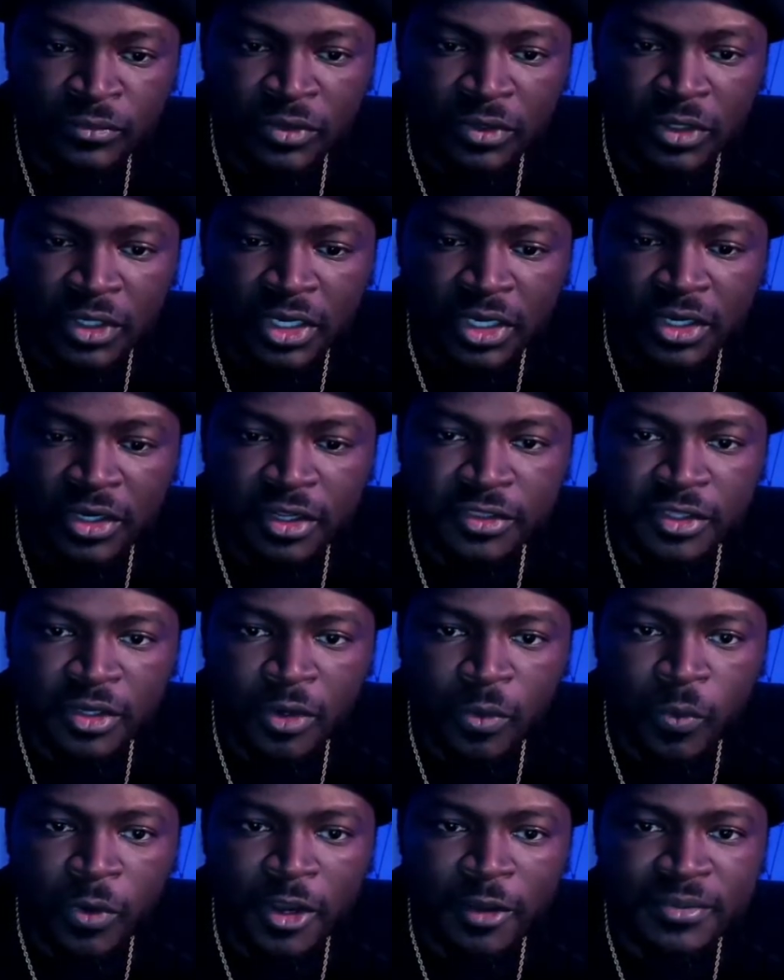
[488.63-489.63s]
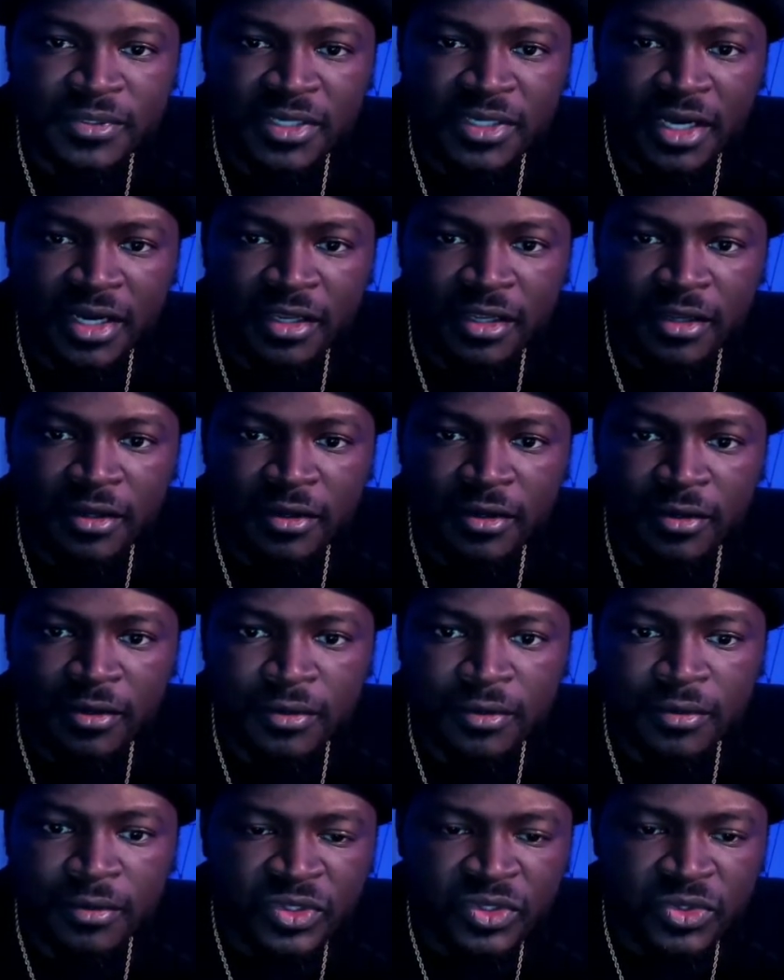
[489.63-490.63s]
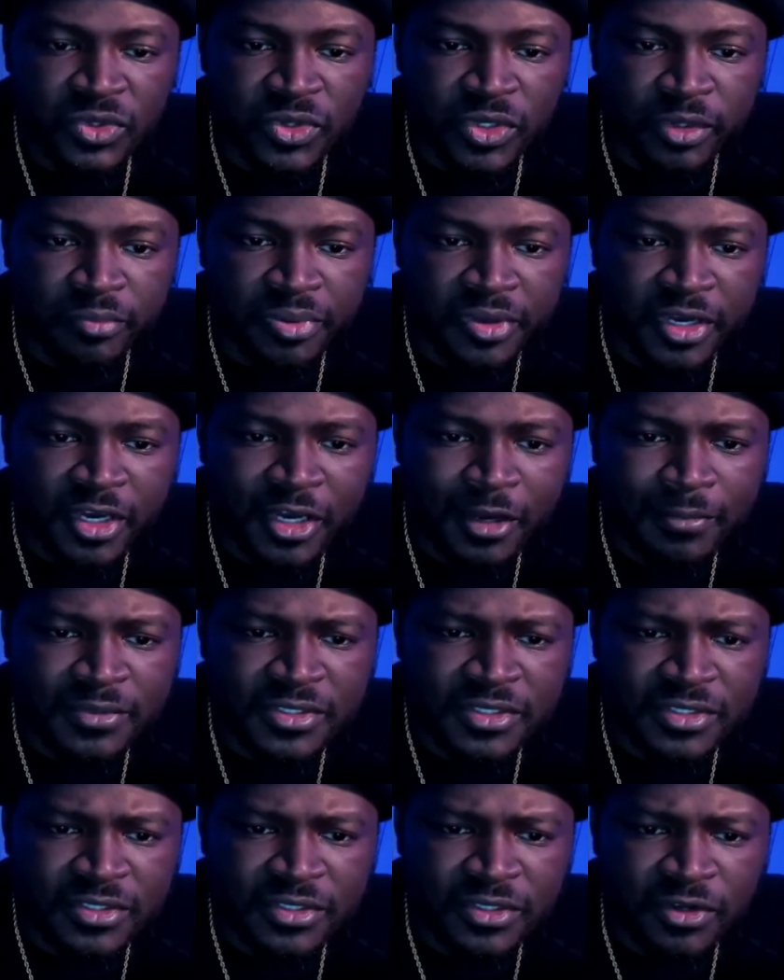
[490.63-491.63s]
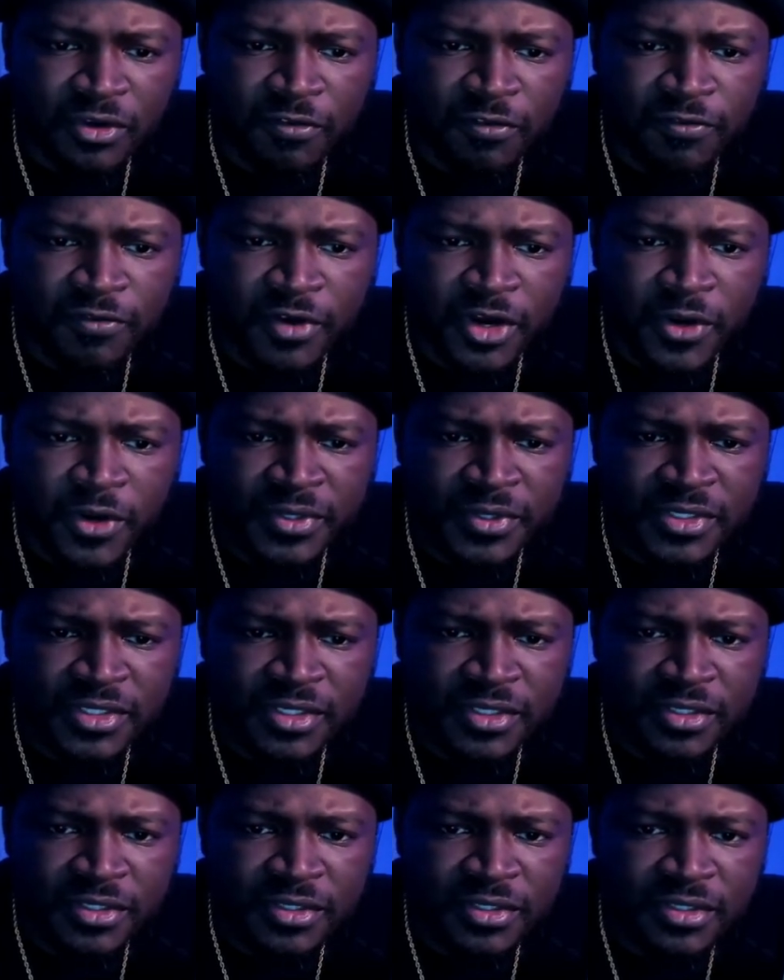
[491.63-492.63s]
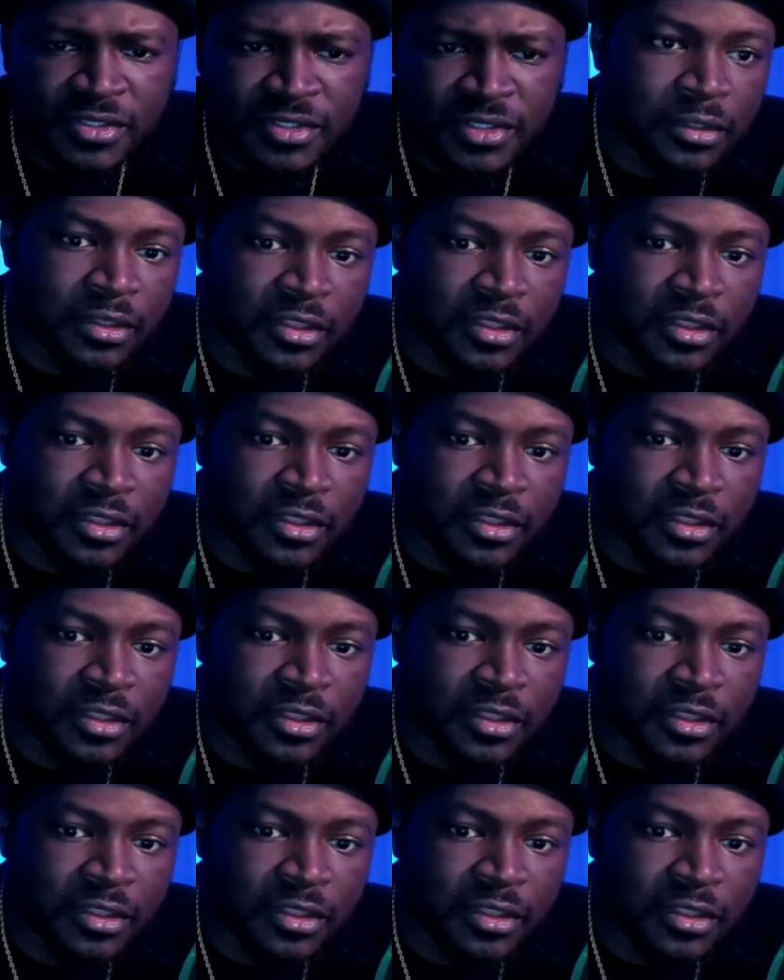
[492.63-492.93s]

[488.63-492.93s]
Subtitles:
Looking at their website here, you can pick up your fragrances.